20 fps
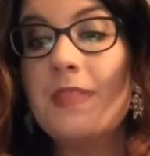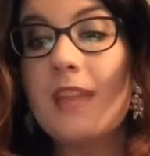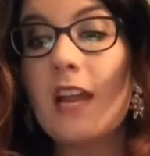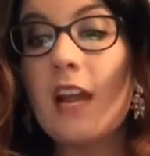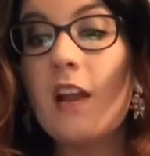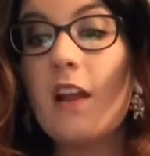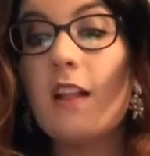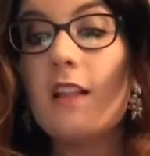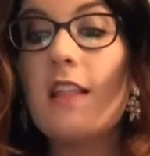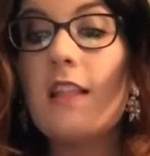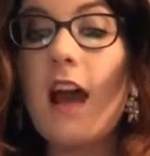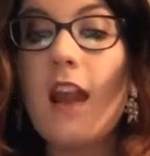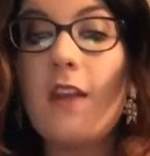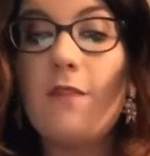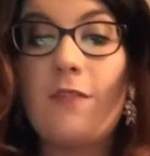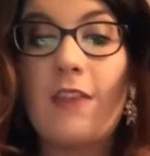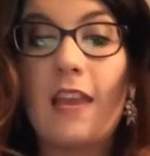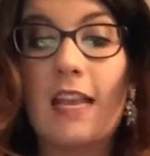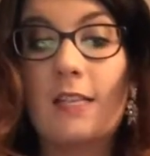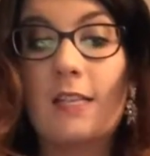There are a lot
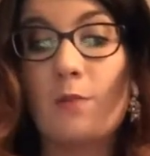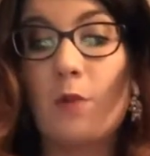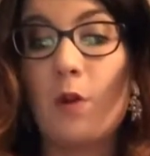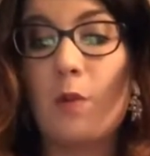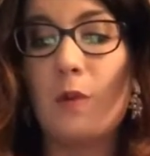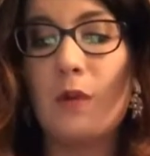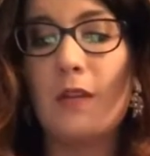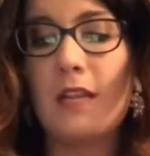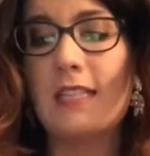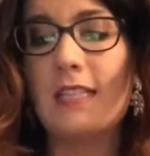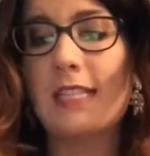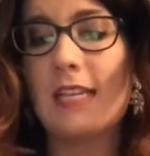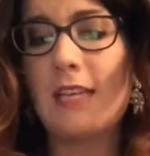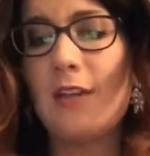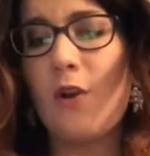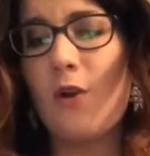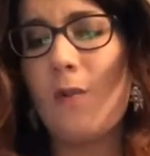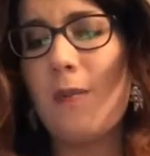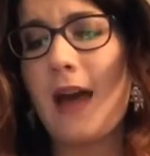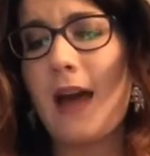of things Wilbur doesn't
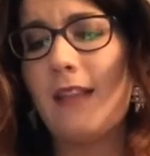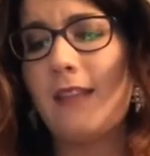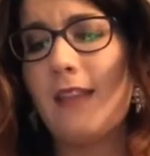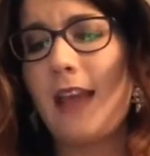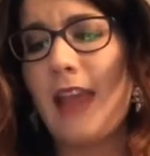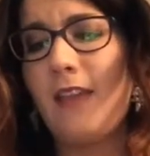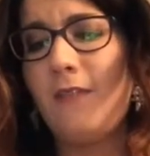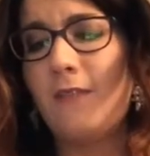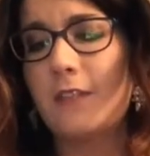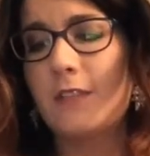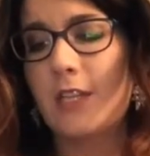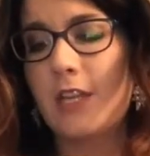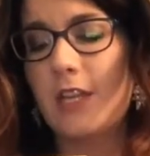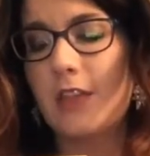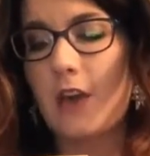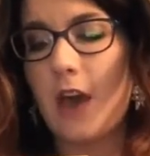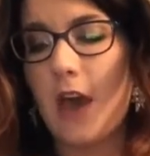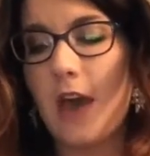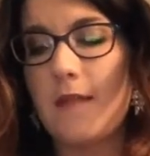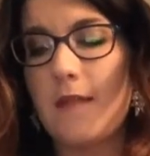know about life, she
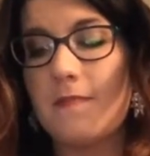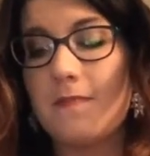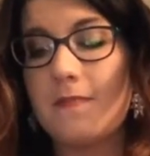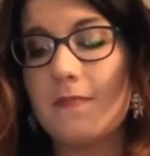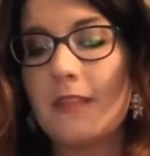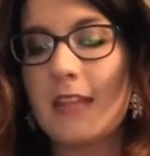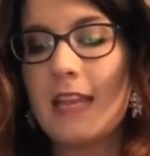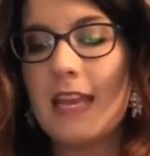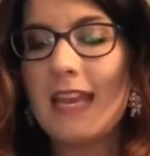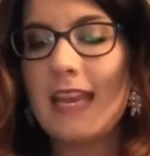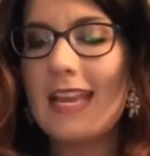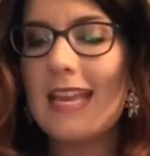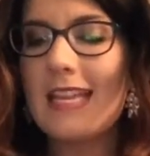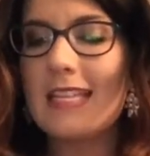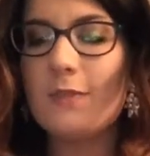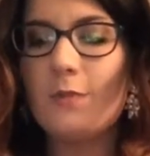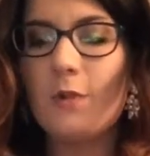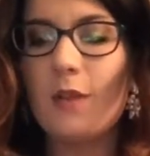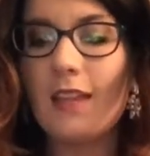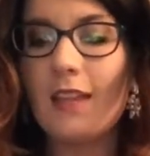thought.
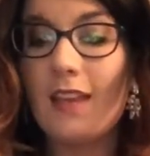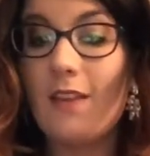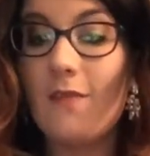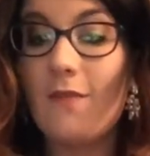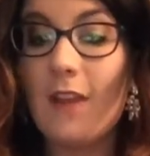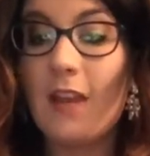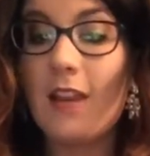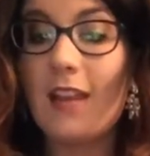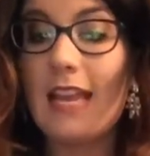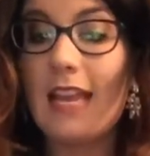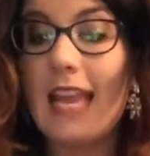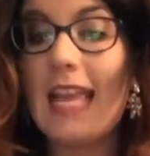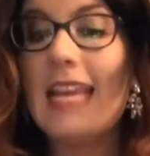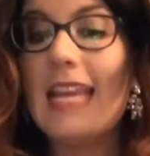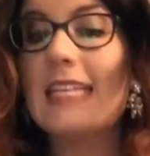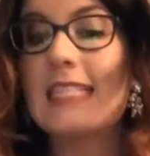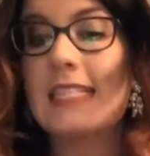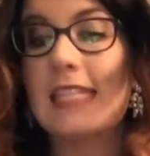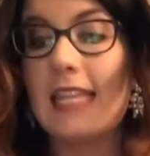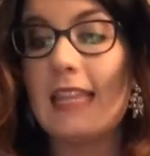He's really a very
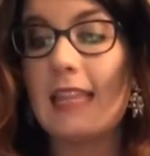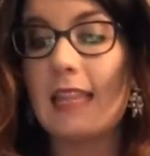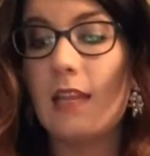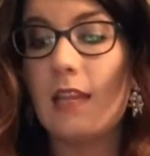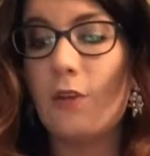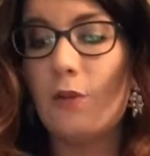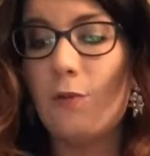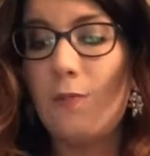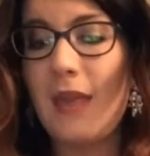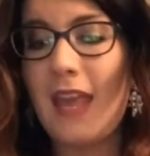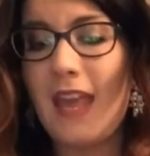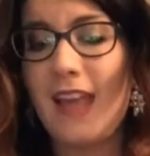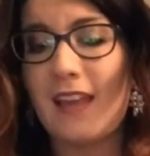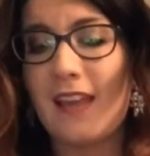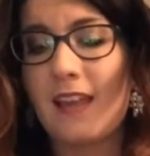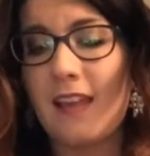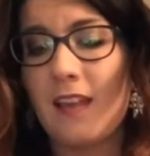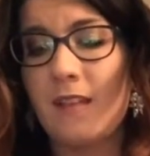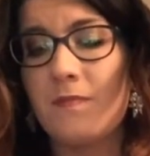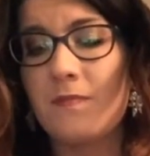innocent little
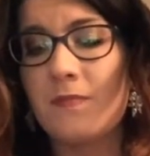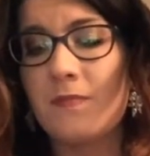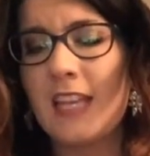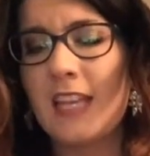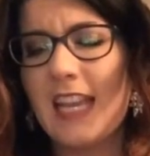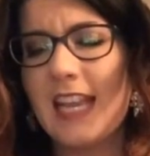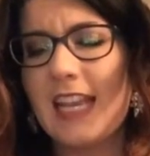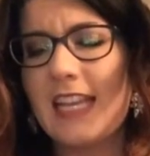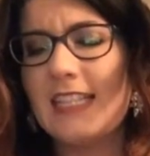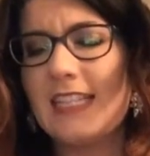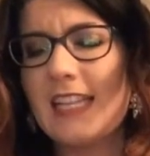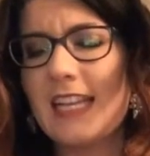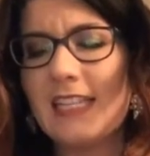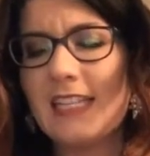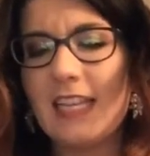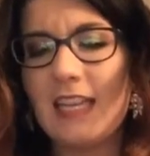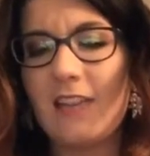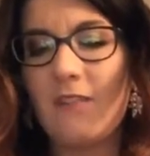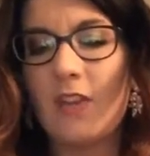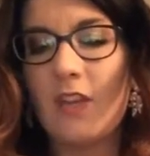pig. He
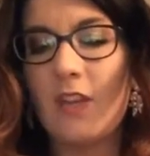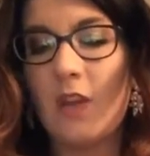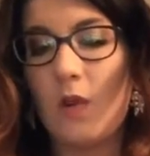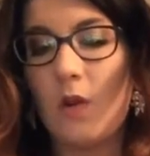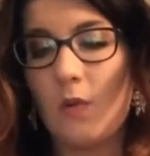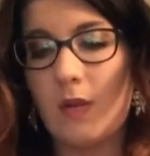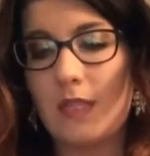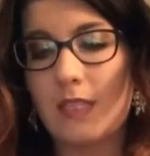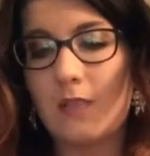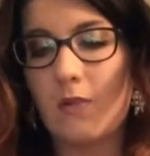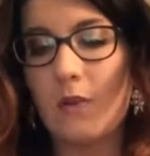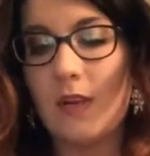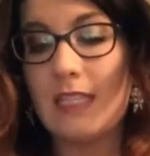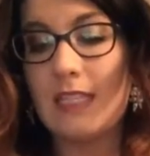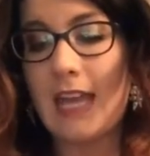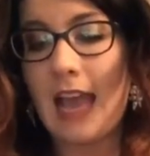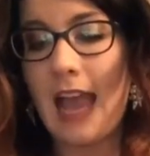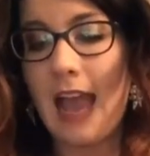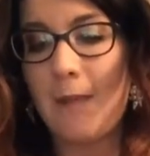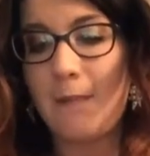doesn't even know what's
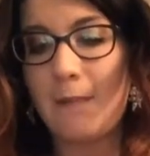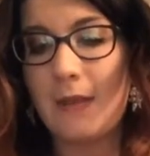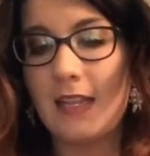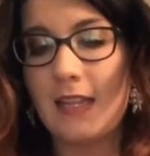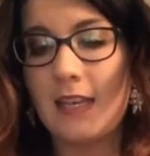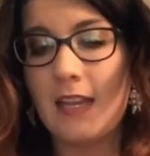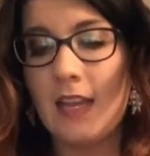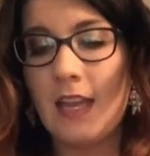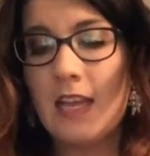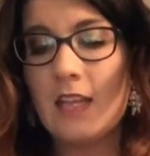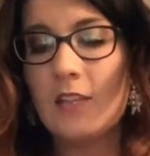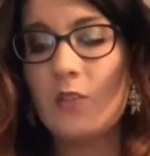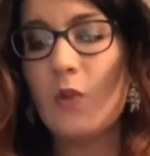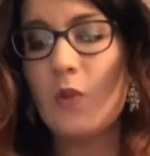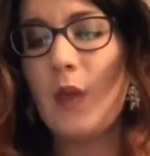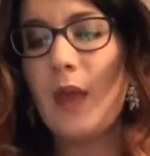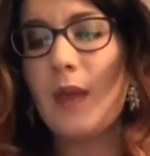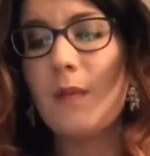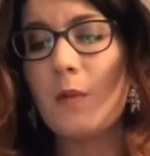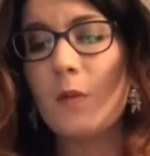going to happen
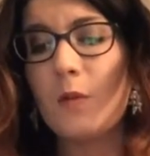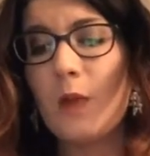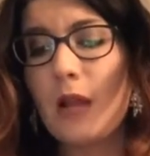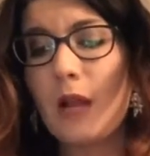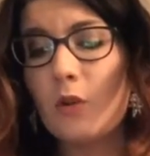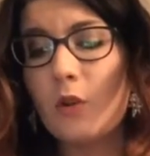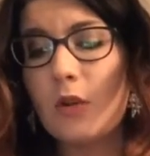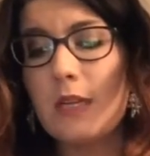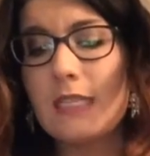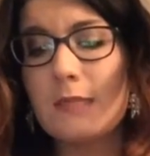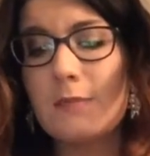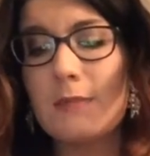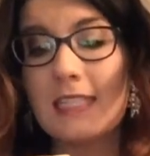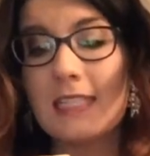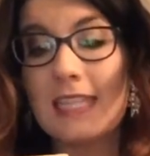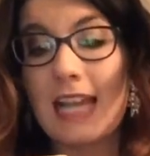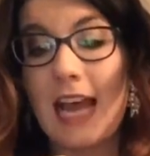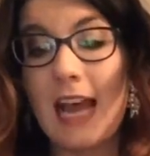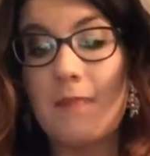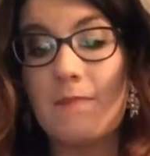to him around
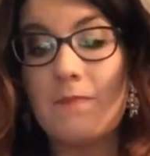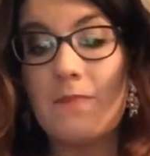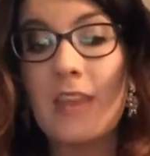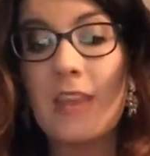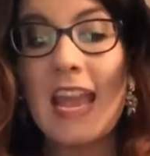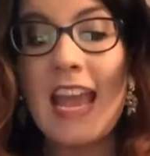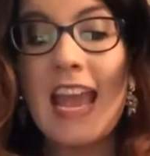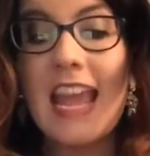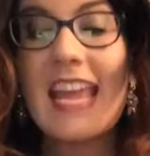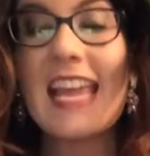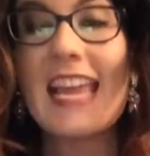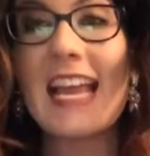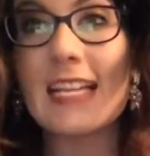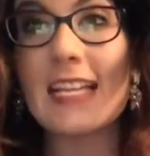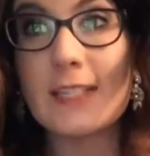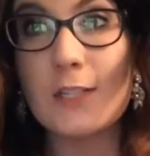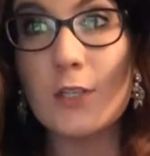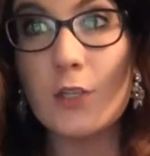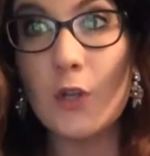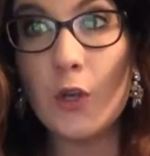Christmas time. He
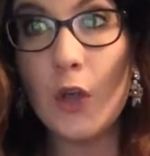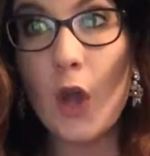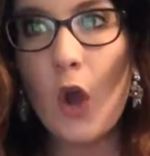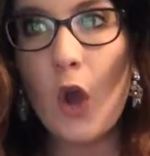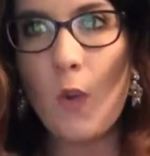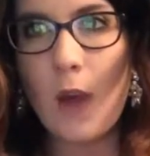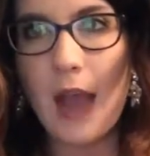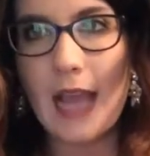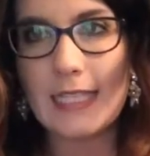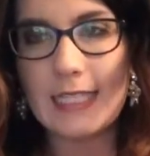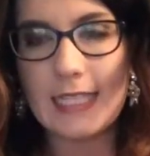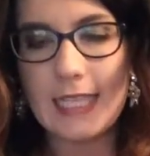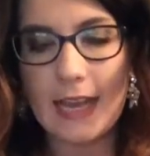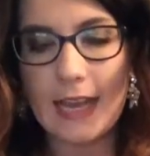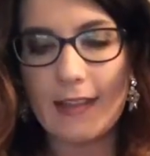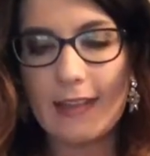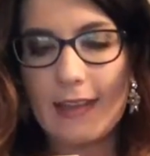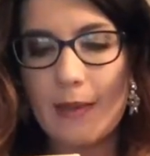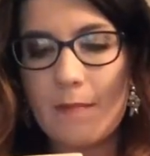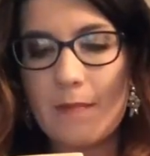has no
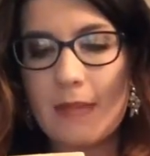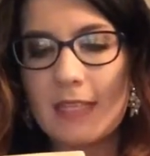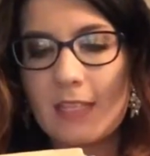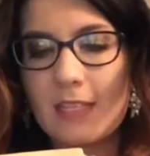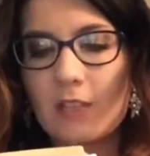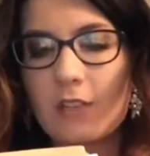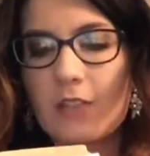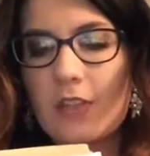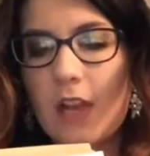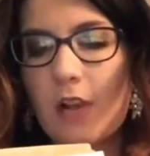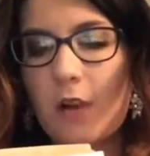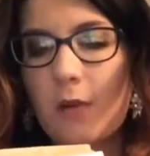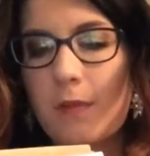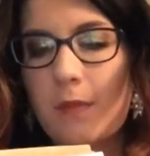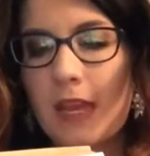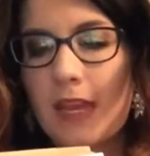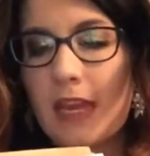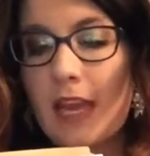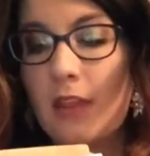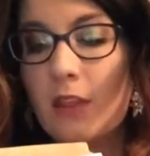idea that Mr.
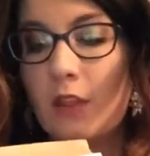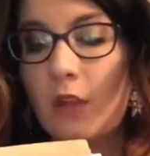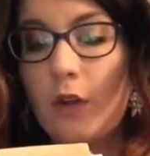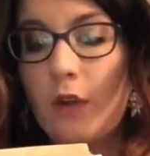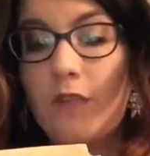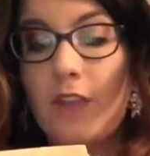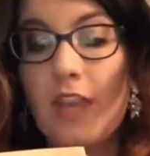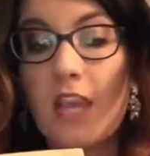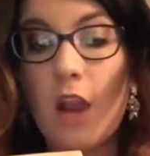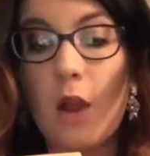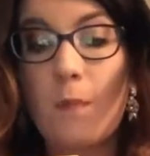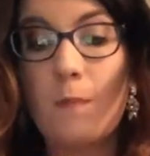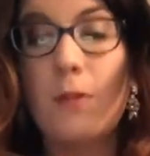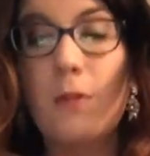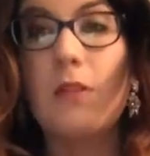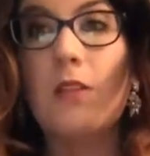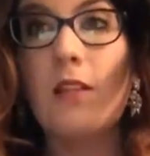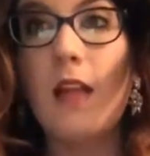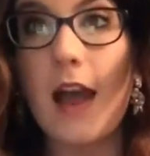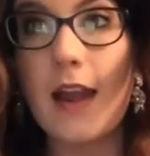Zuckerman and Lurvy are
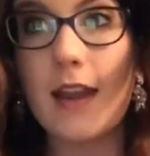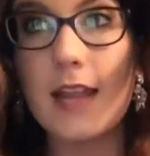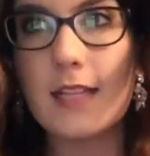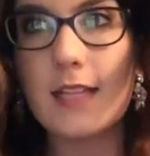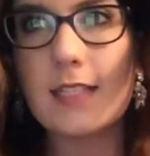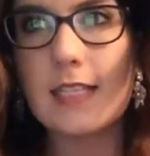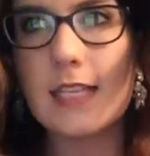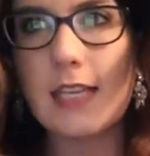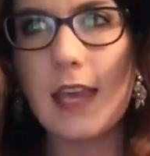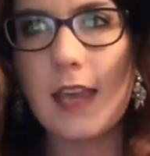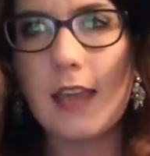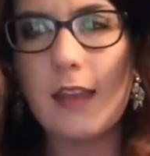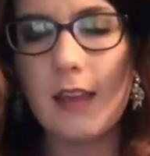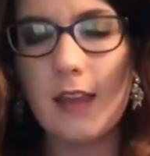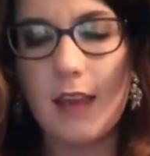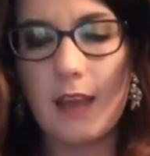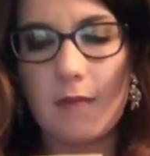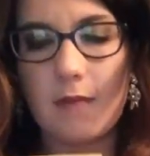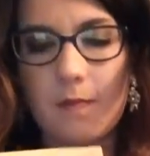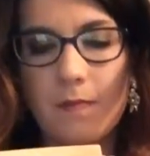plotting to
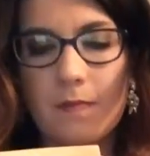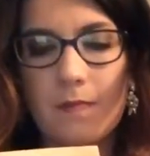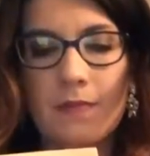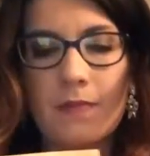kill him.